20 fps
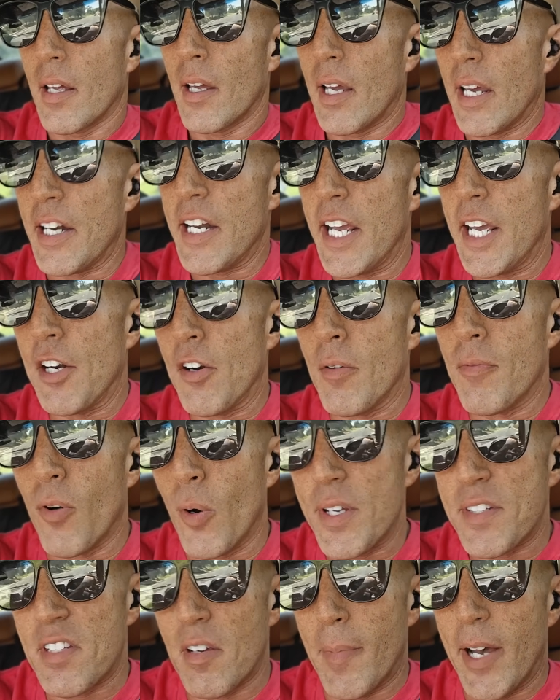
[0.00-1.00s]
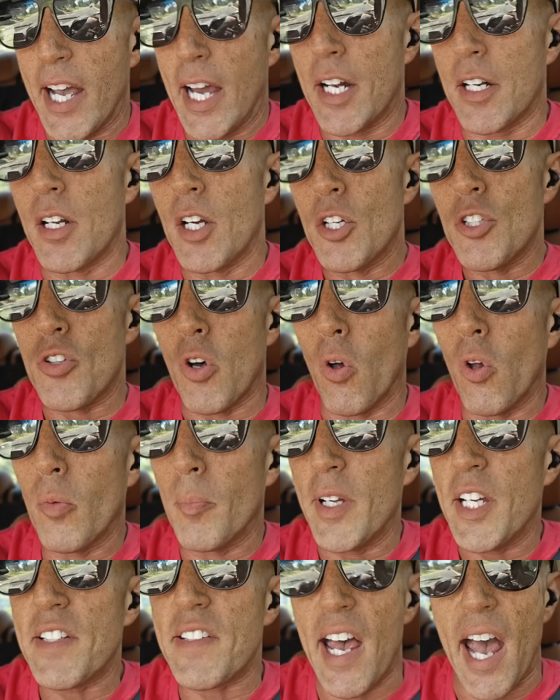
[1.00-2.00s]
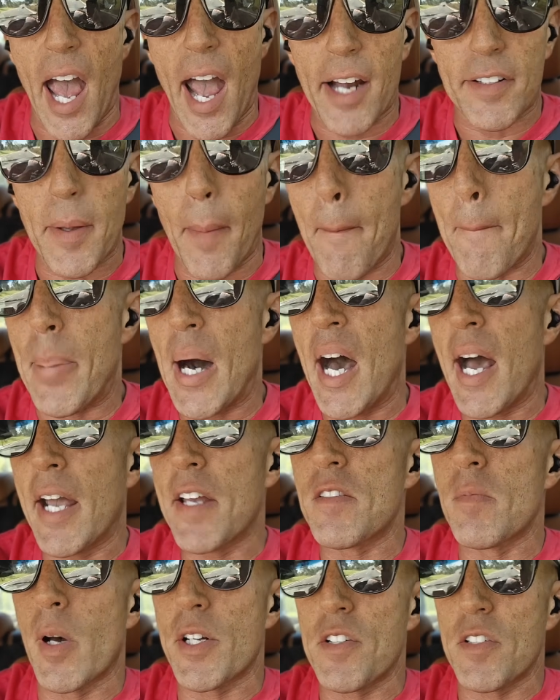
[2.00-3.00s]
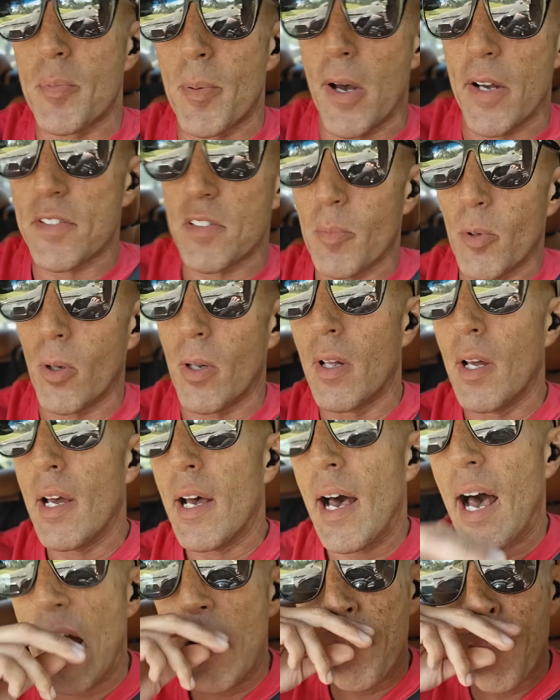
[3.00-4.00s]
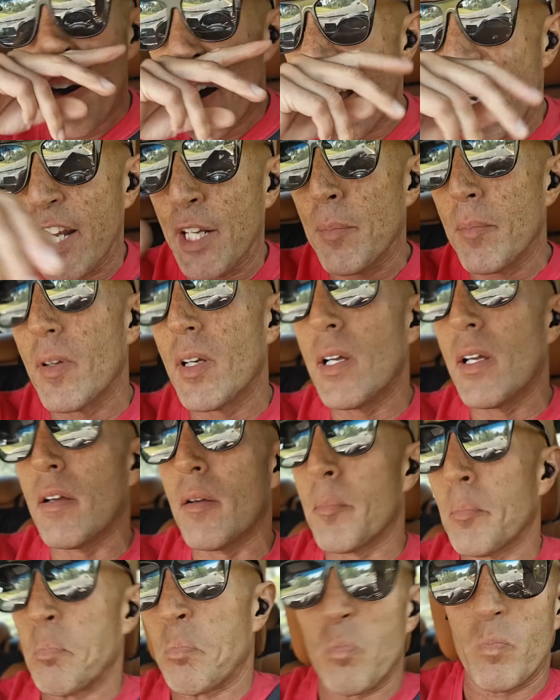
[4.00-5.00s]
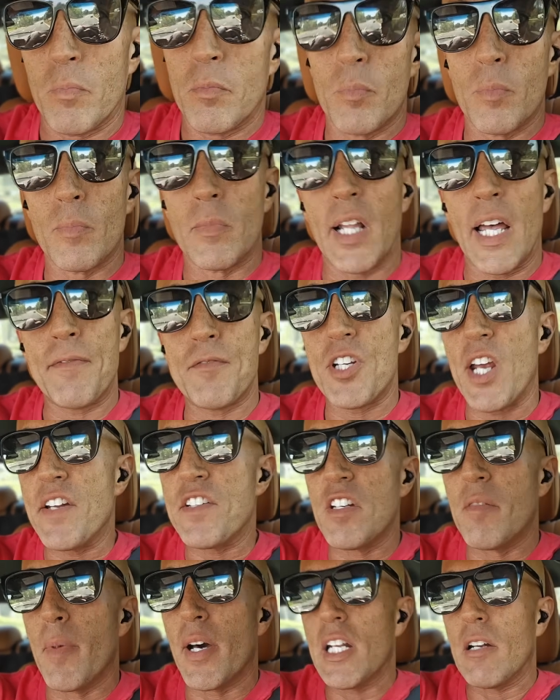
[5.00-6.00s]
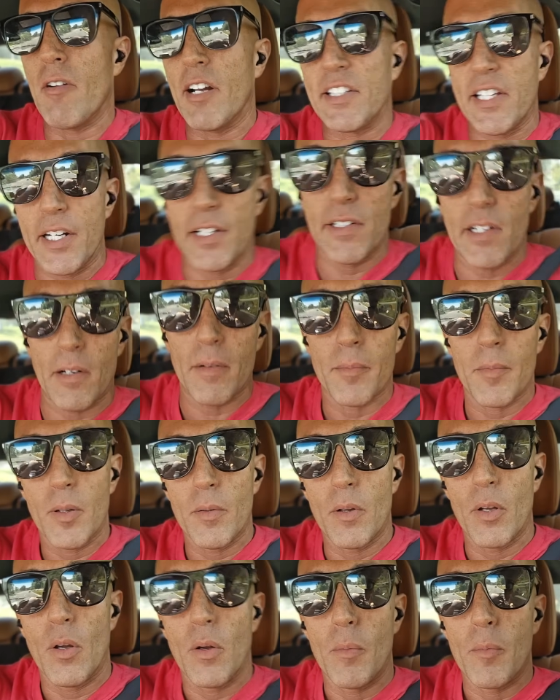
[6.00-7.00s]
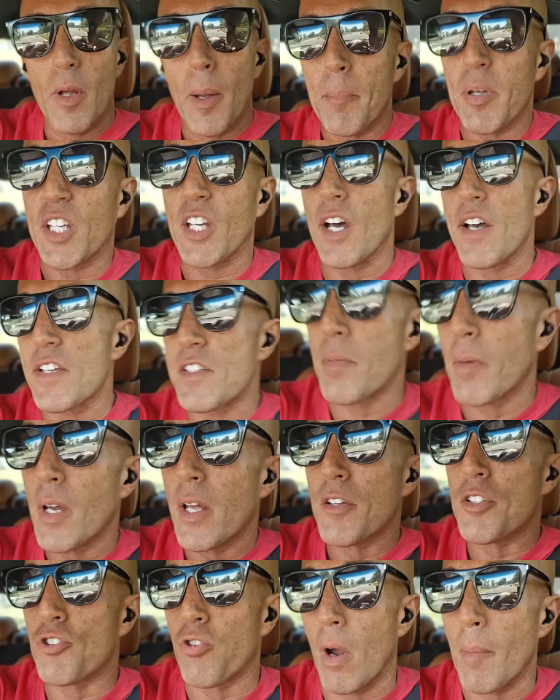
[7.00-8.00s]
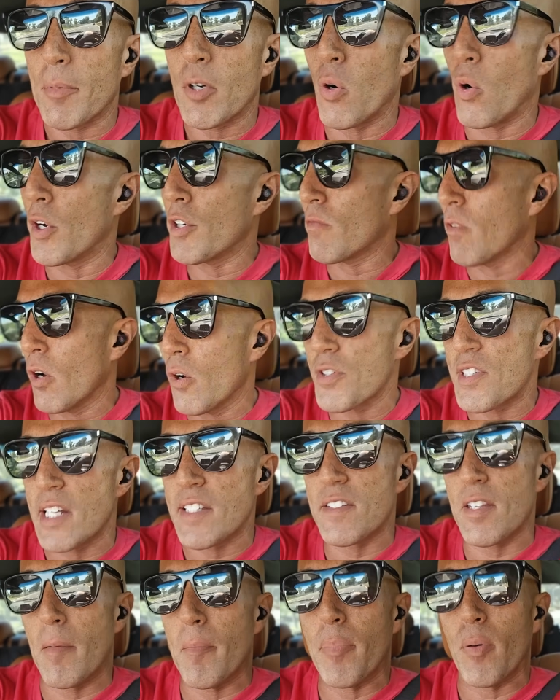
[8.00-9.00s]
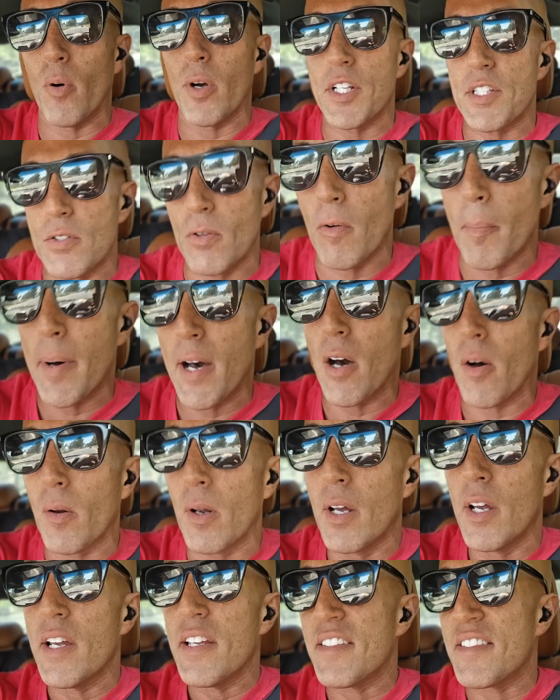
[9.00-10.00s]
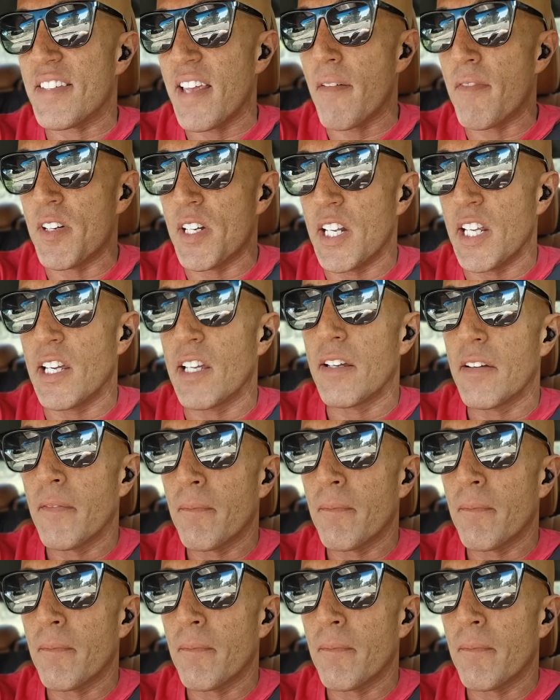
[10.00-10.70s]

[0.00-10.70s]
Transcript: an inner voice in my head told me to act. Buy as much as possible. I bought it. Life-changing money right then and there. Because Trump coin rose at some point to about 70.